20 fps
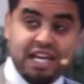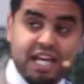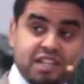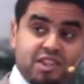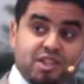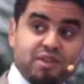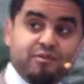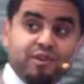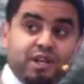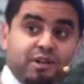
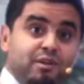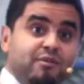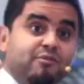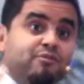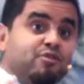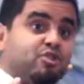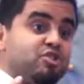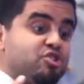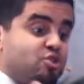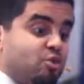And the very
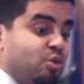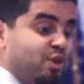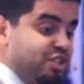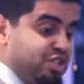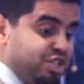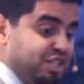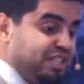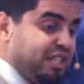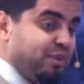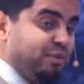first
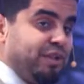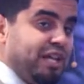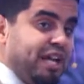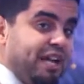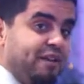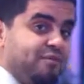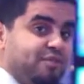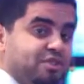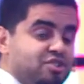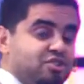question that we
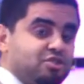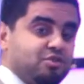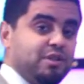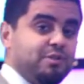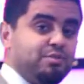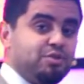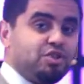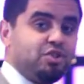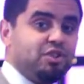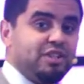have in
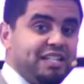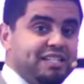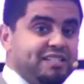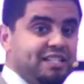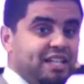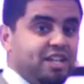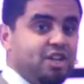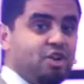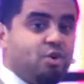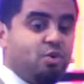Scripture
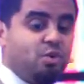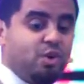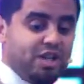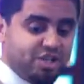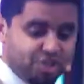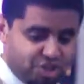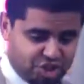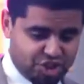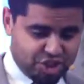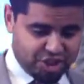is a
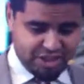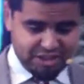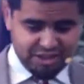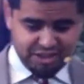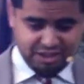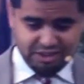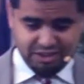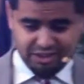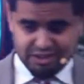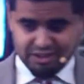
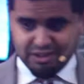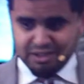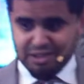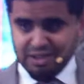question